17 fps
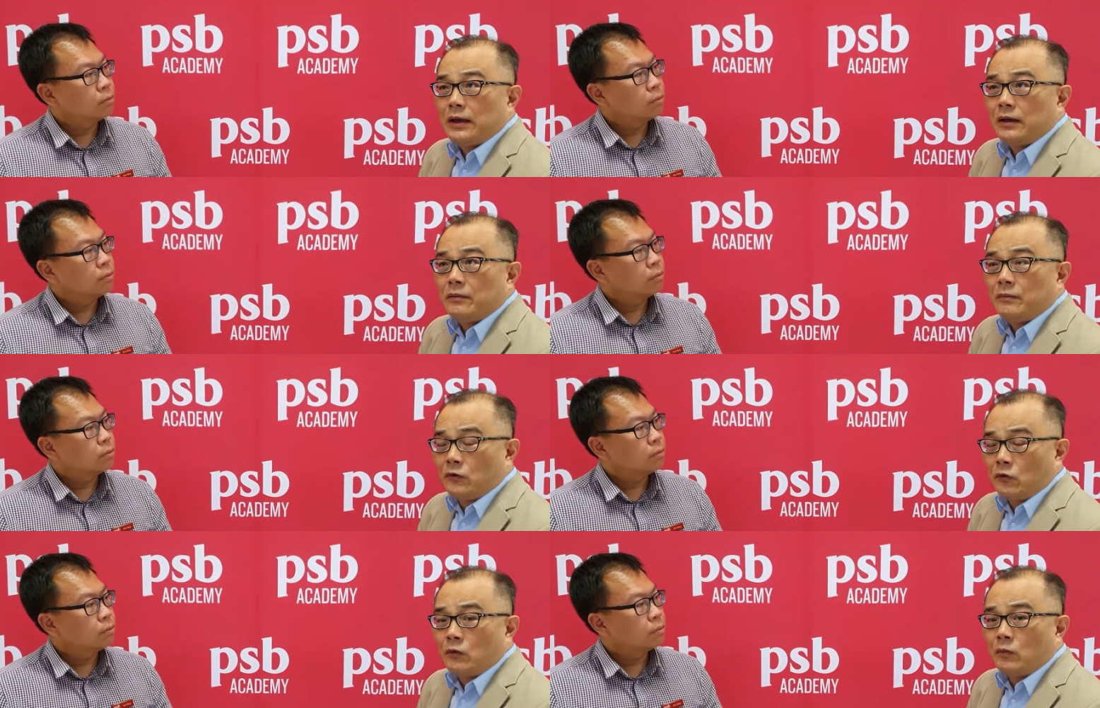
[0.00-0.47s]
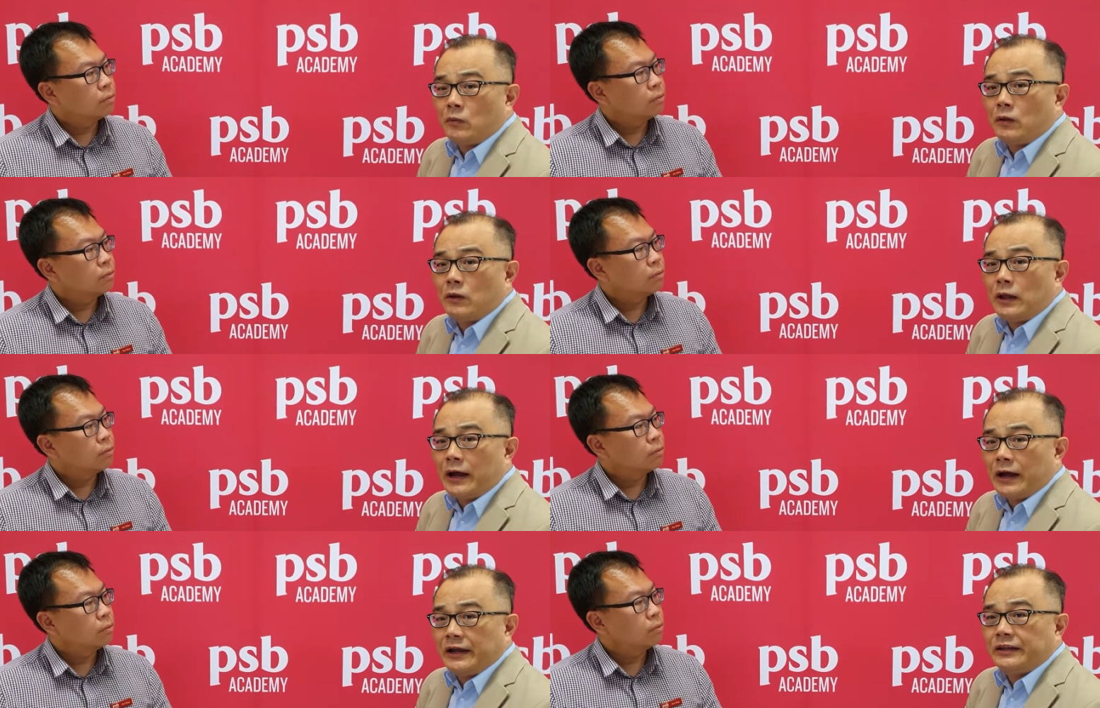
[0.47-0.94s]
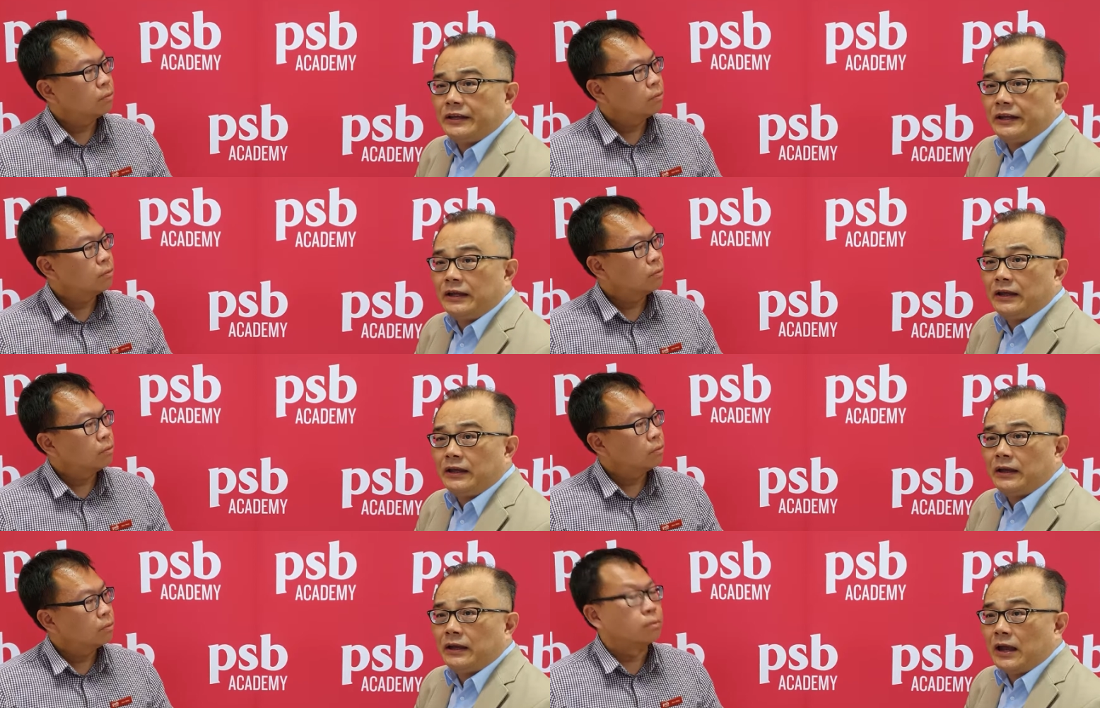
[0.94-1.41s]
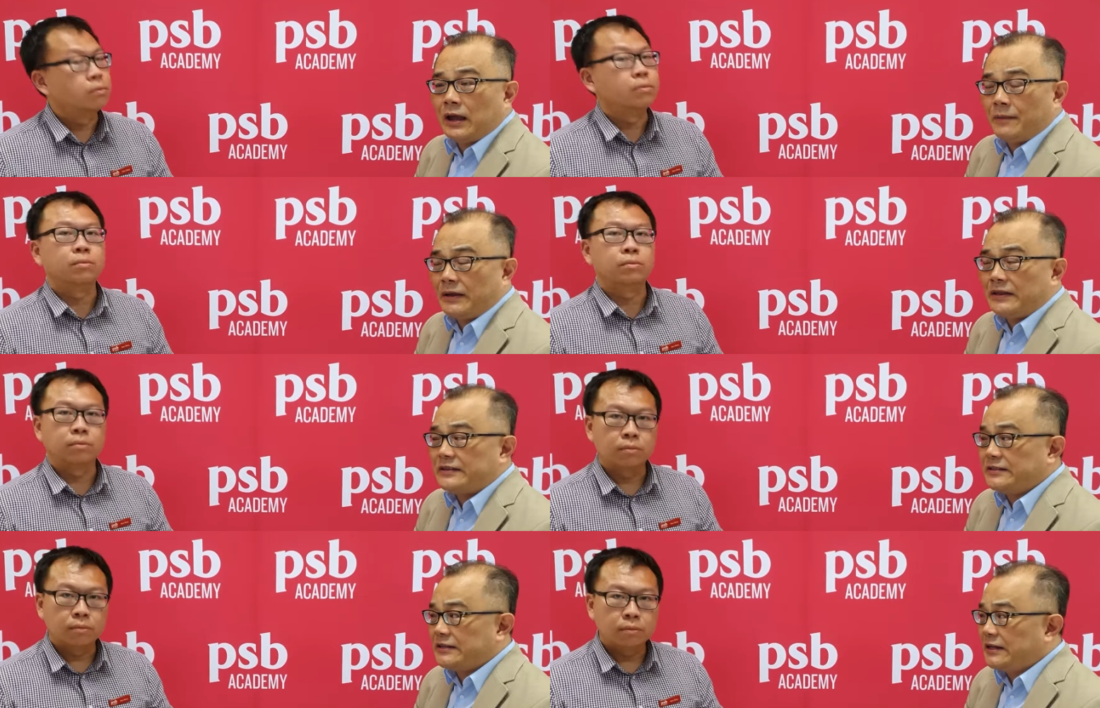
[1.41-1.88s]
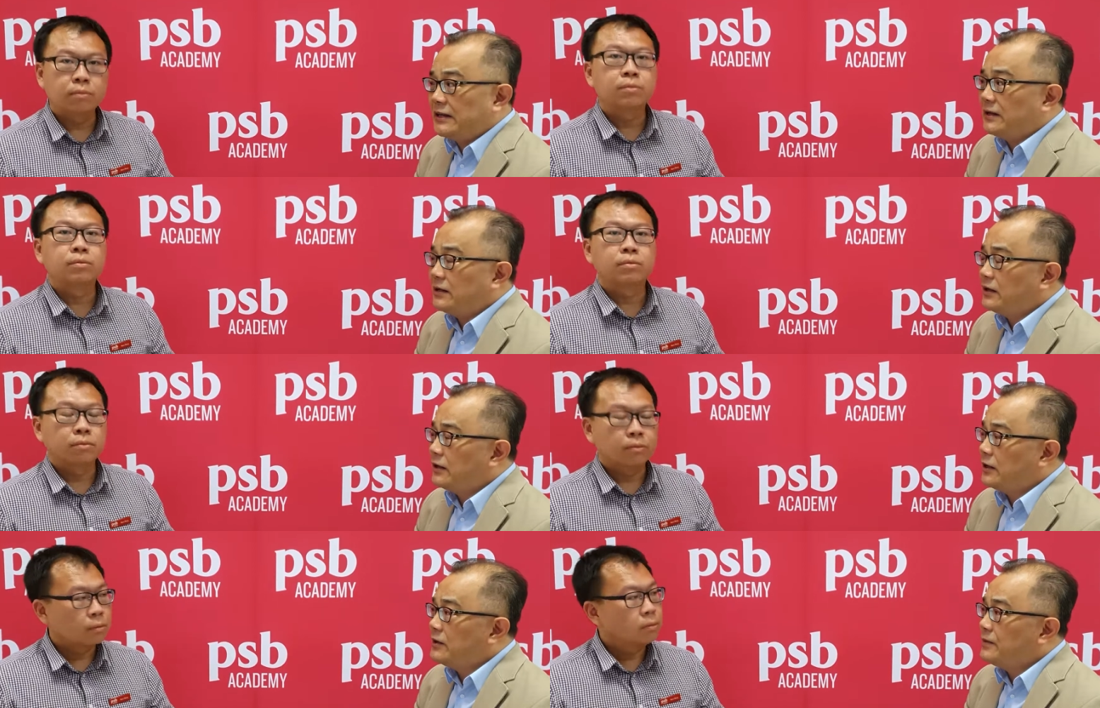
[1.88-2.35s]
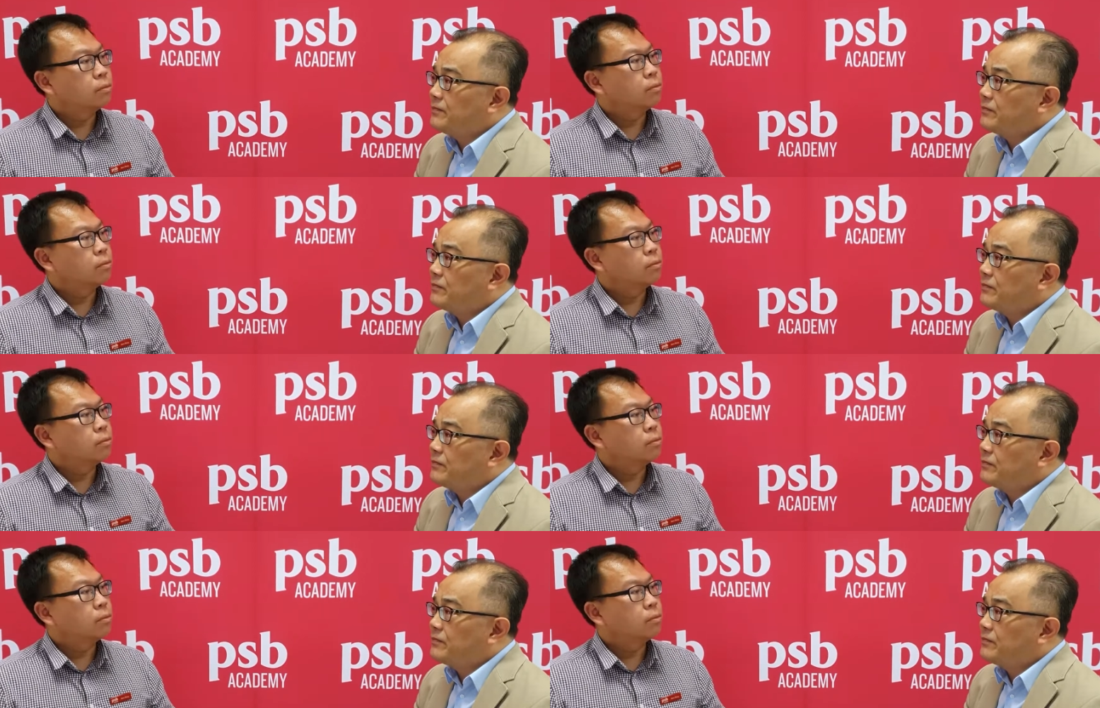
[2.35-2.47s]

Speaker 1: global IT MNC. Yeah?